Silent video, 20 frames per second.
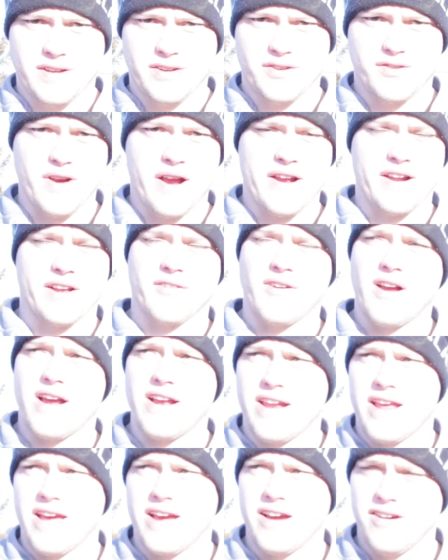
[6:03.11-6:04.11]
draining
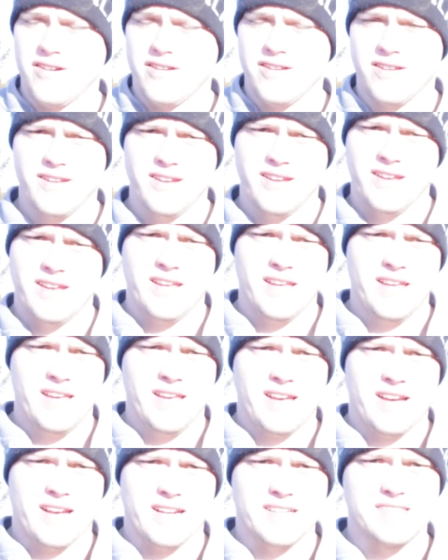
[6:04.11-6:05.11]
right now.
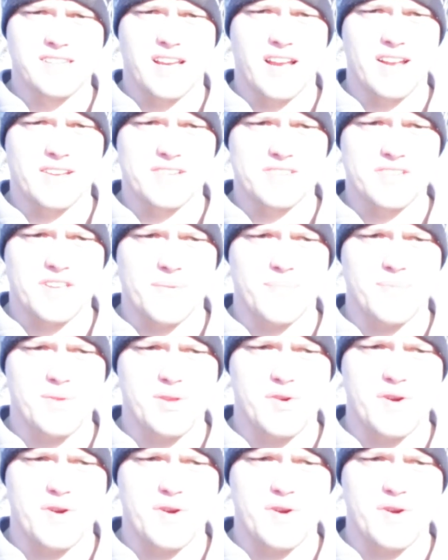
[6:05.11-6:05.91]
I decided to skip the